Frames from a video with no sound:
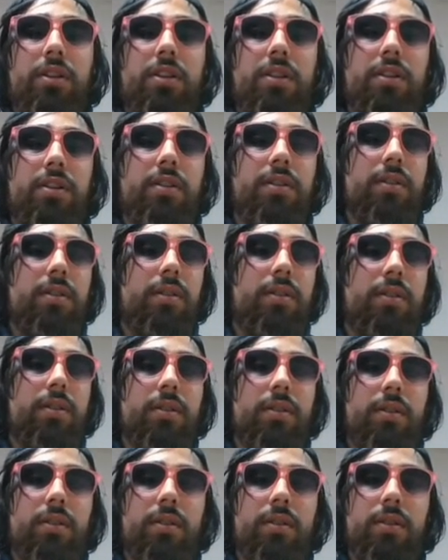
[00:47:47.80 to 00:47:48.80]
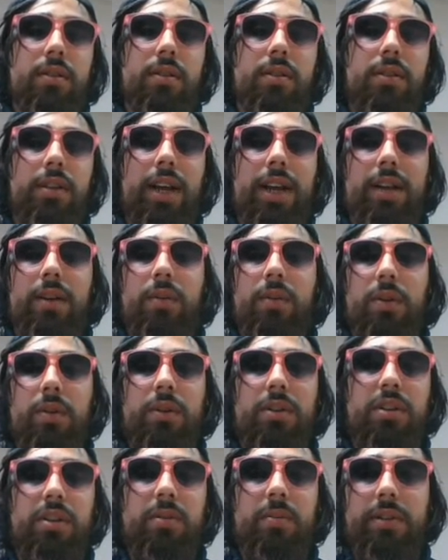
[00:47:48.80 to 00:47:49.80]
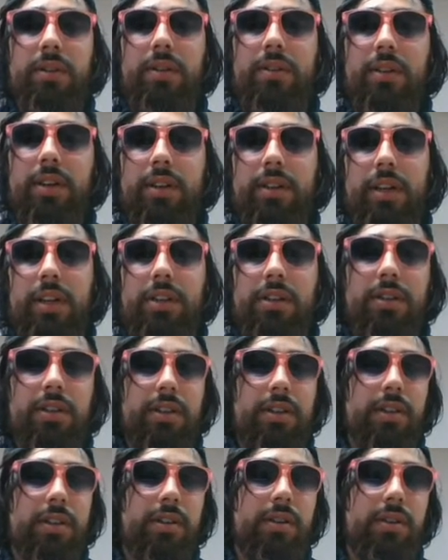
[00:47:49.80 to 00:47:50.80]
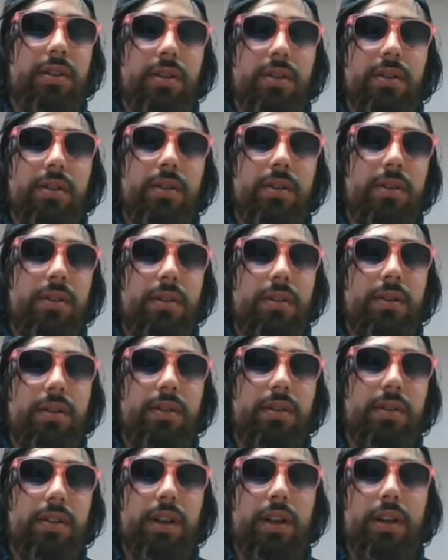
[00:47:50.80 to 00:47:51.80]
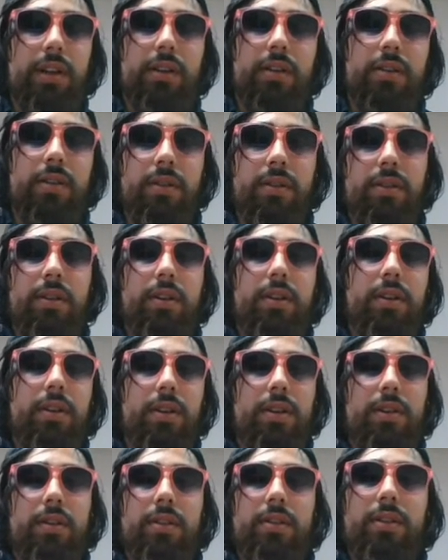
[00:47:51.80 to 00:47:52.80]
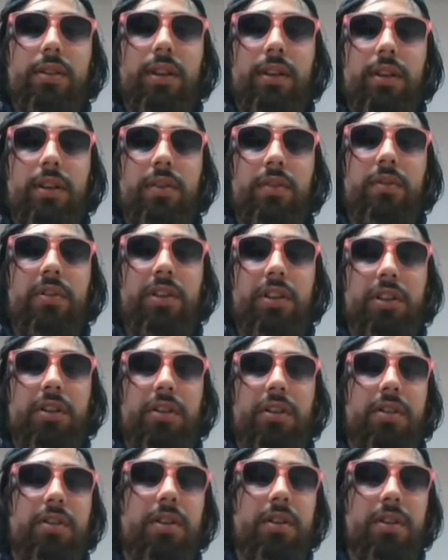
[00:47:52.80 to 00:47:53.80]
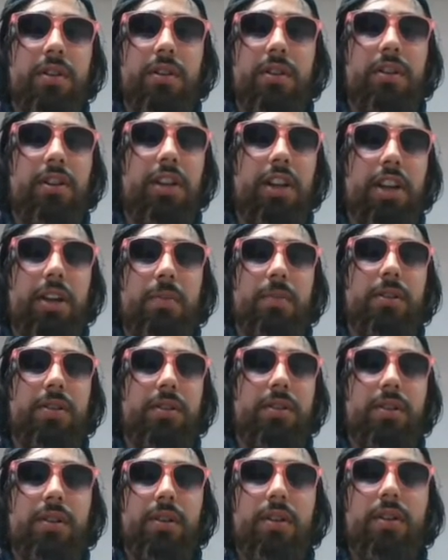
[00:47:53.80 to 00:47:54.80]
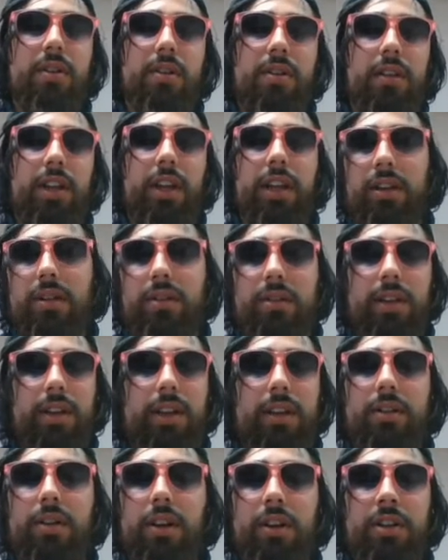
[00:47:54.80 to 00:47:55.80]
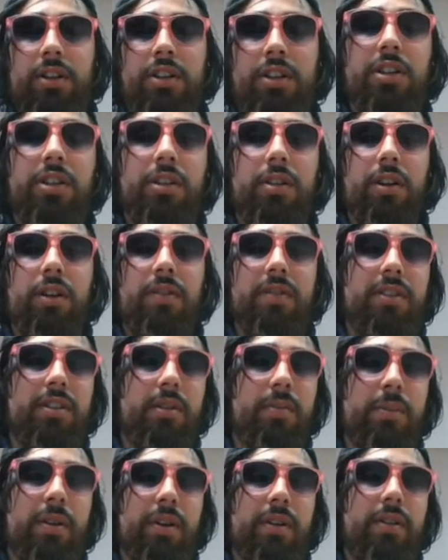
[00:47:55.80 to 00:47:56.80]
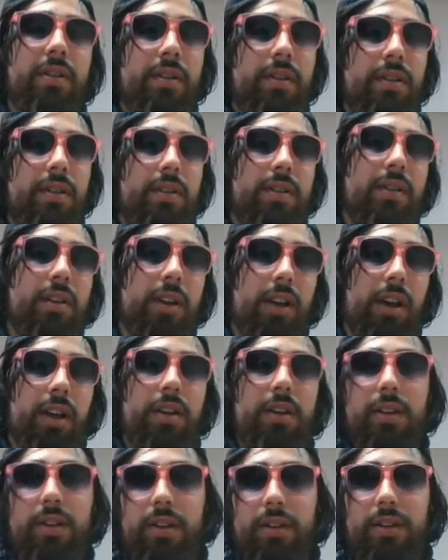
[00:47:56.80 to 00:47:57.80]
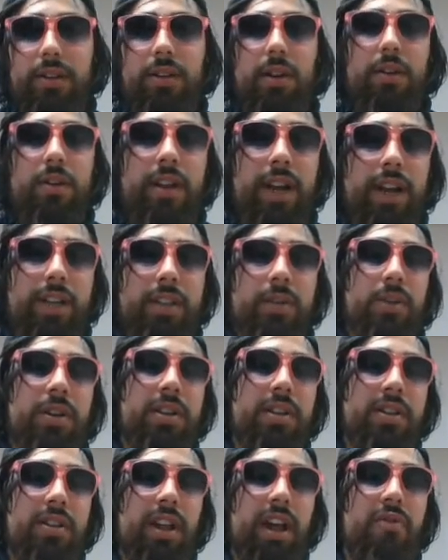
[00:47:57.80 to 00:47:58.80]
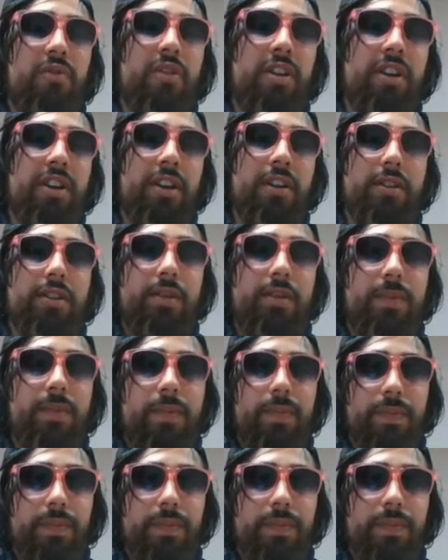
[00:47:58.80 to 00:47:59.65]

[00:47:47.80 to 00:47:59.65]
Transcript: Jeez. Yeah, I wish there had been citations here. They can sound like really good claims. Like not good, obviously, but okay. So next one is life radius.